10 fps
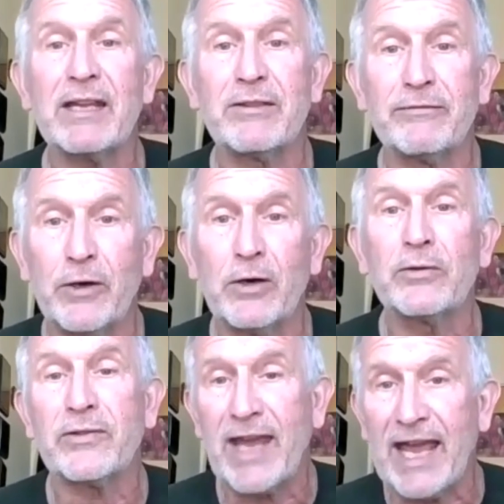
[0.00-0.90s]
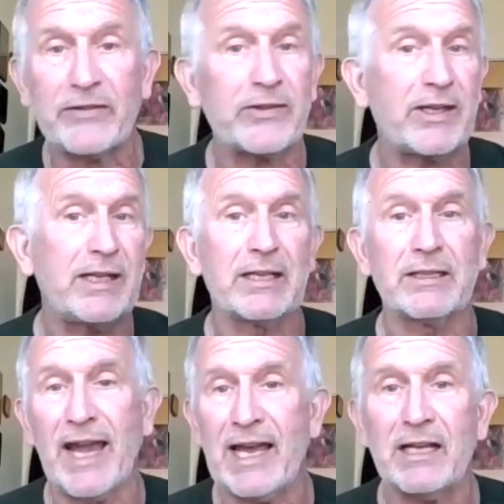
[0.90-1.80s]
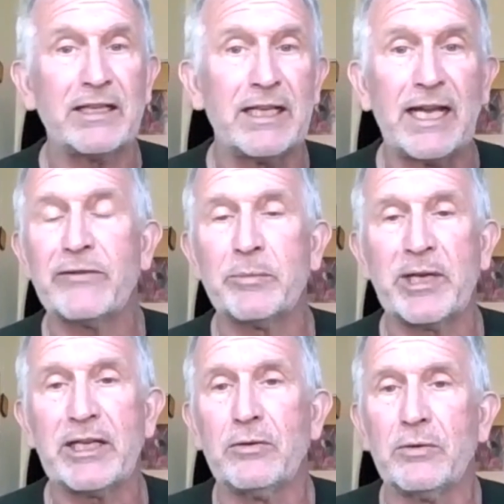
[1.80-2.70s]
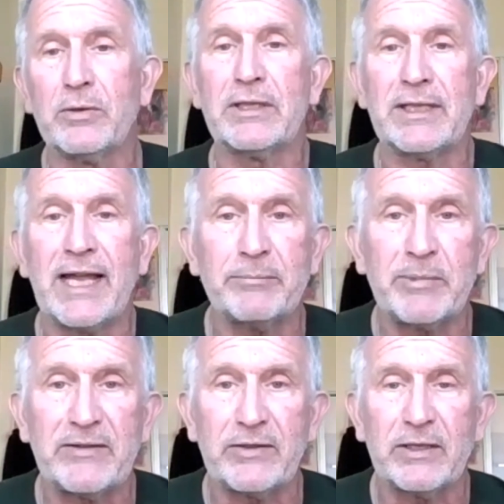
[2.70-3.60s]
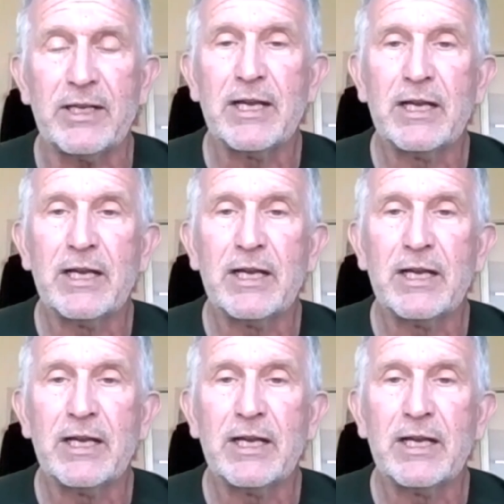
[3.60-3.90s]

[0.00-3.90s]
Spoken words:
the folks, Cassie and Allie and everybody who allowed me to